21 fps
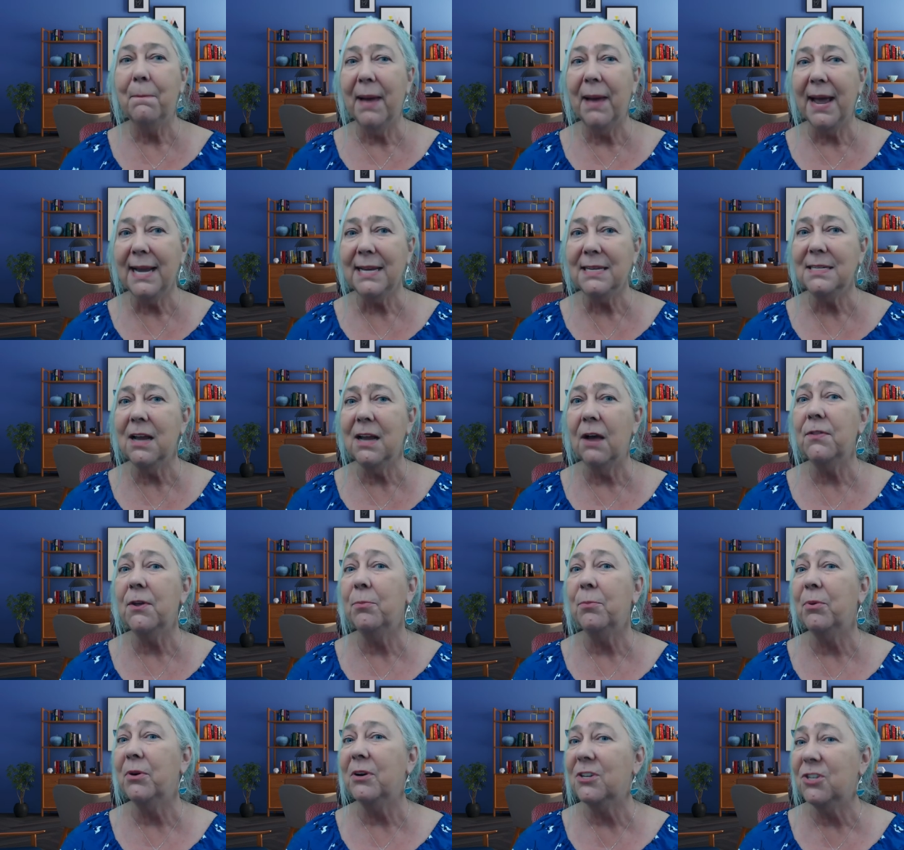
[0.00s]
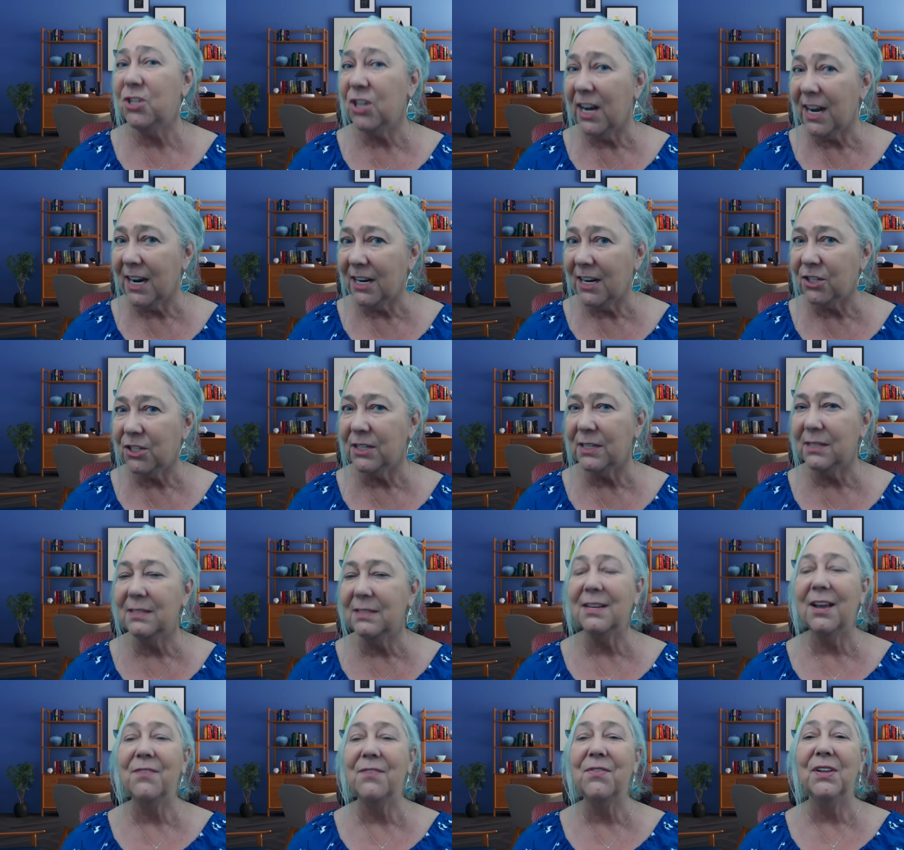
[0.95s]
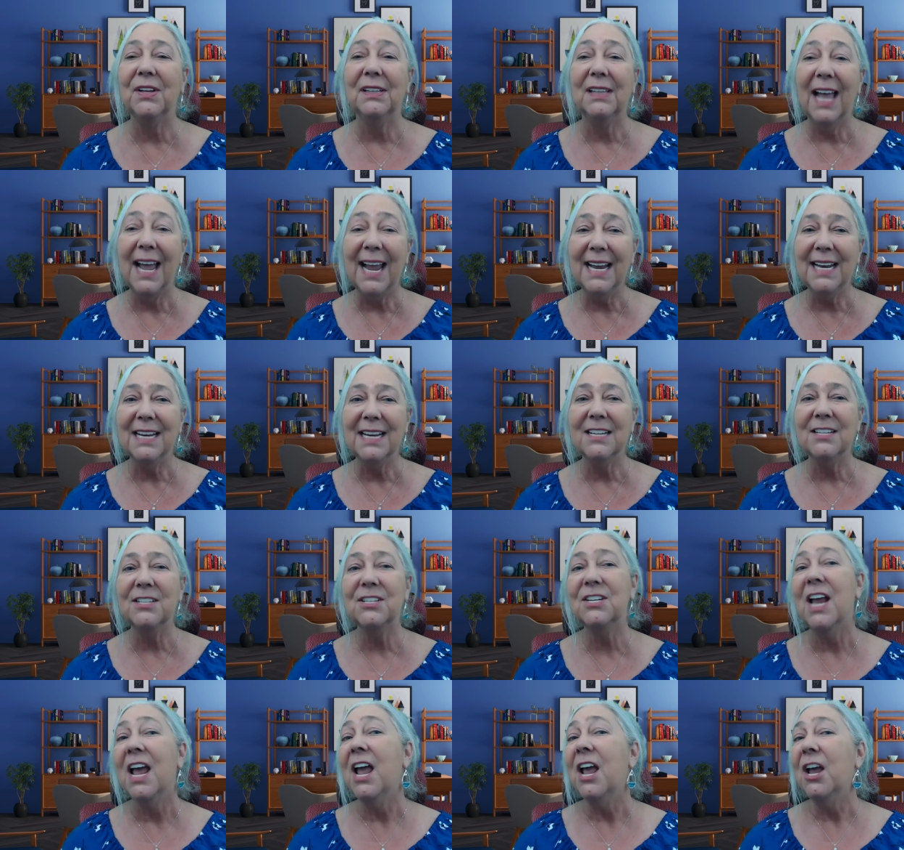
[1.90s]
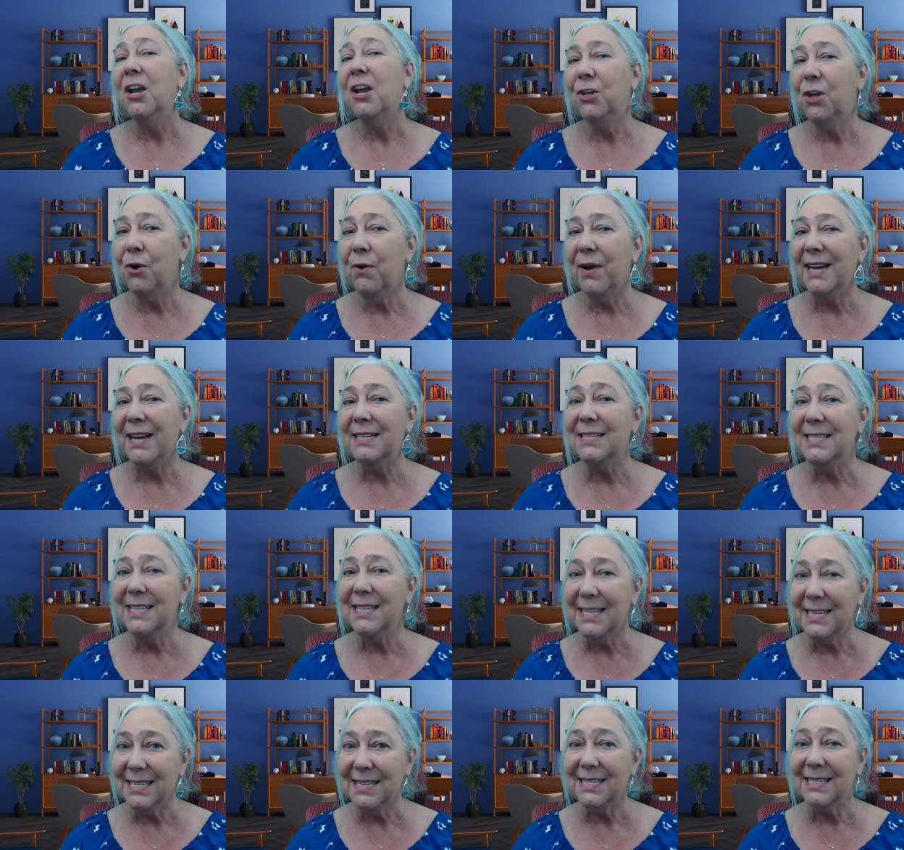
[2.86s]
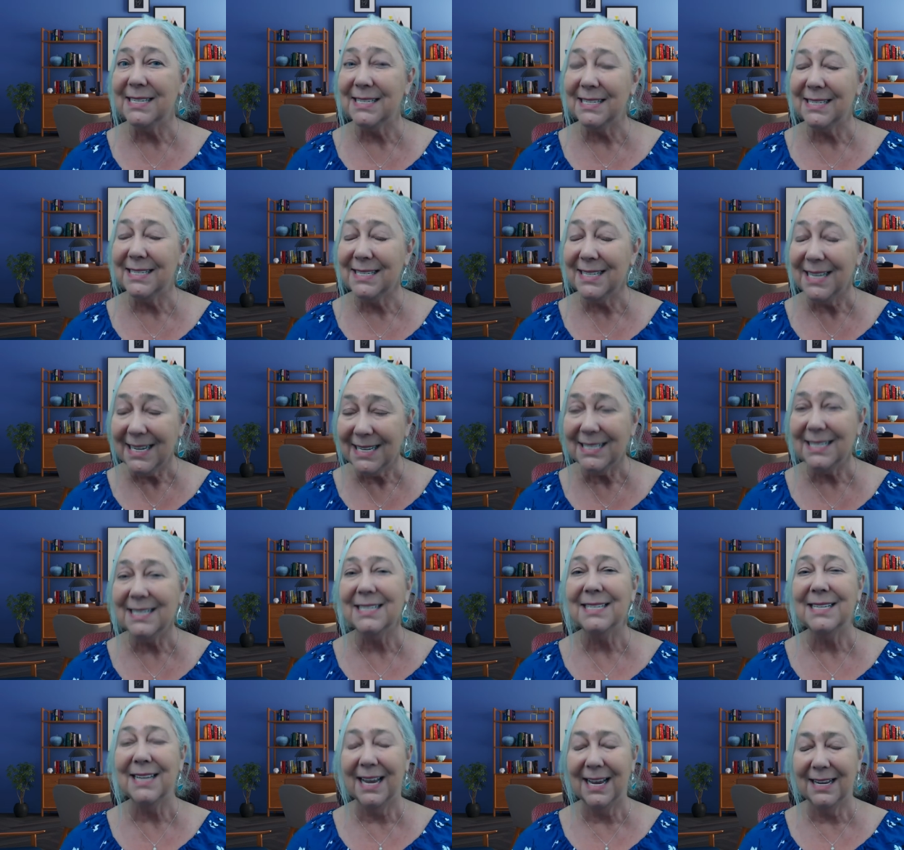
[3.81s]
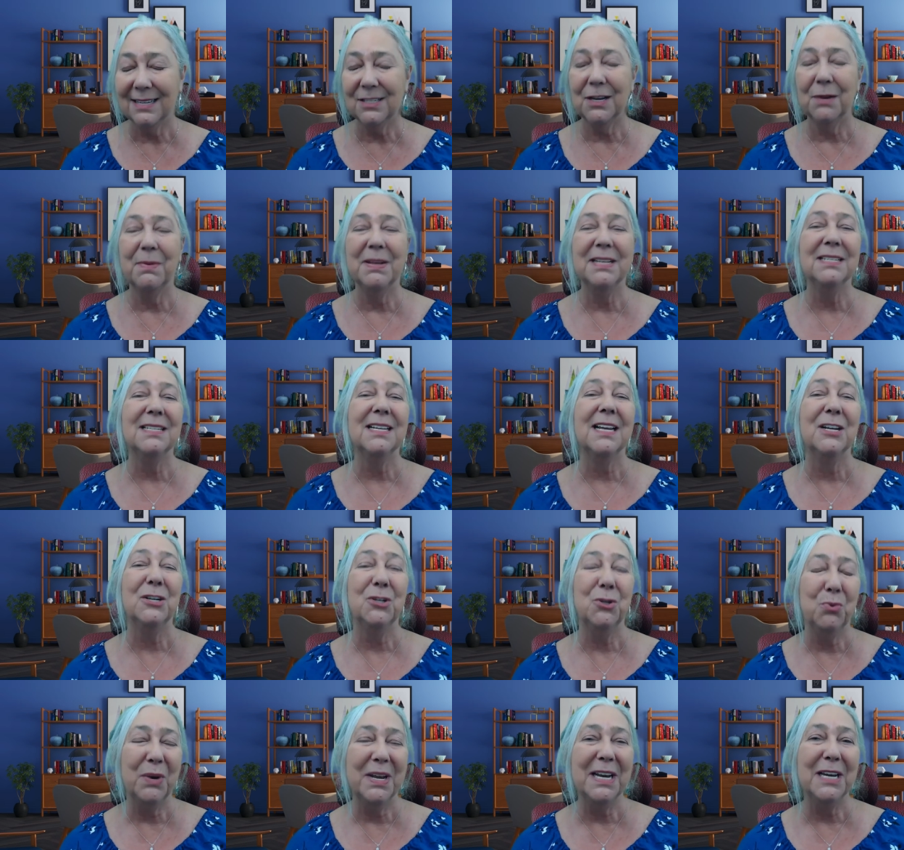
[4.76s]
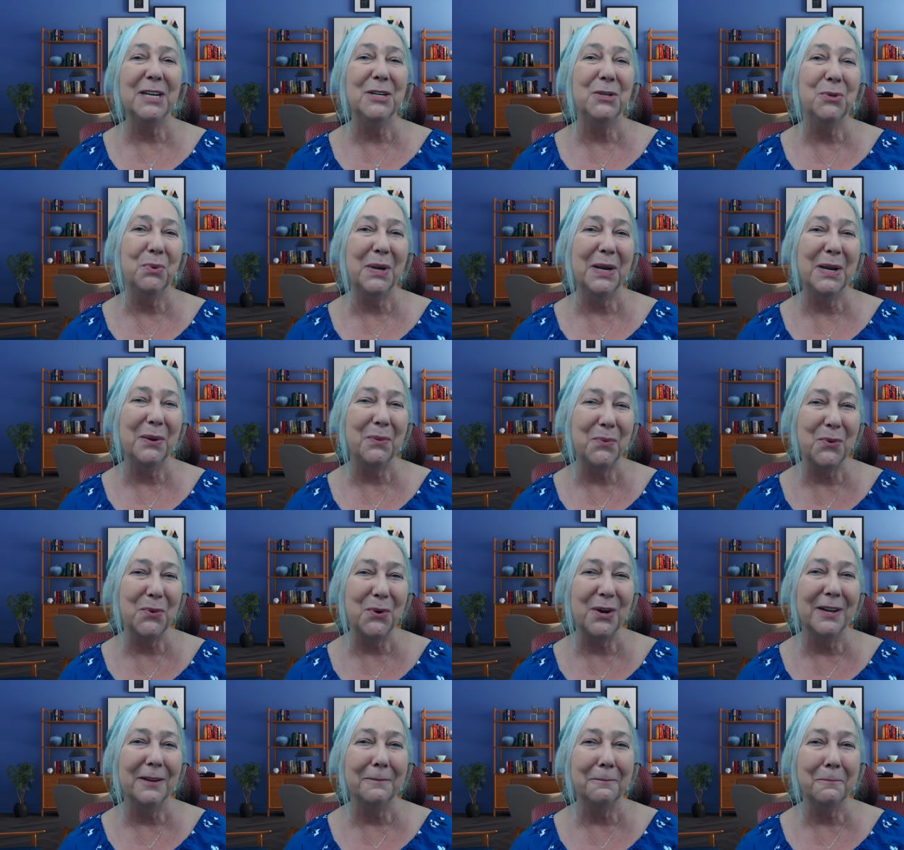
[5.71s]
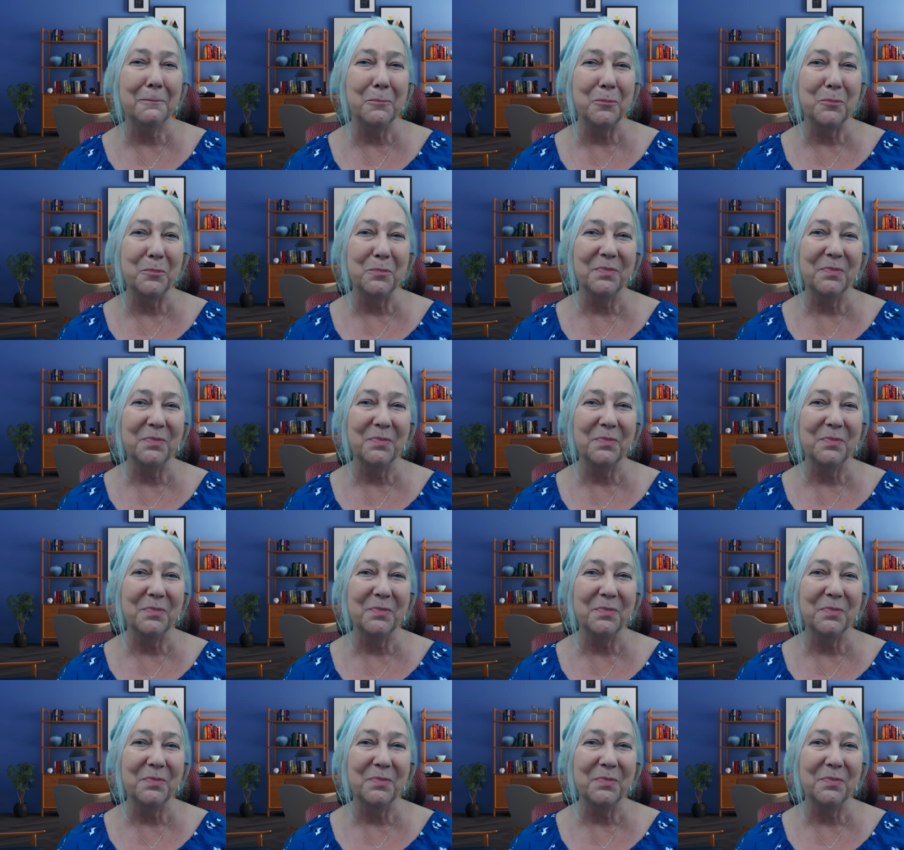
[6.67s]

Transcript: based on the projections of the latest U.S. Census, census estimates in 2021.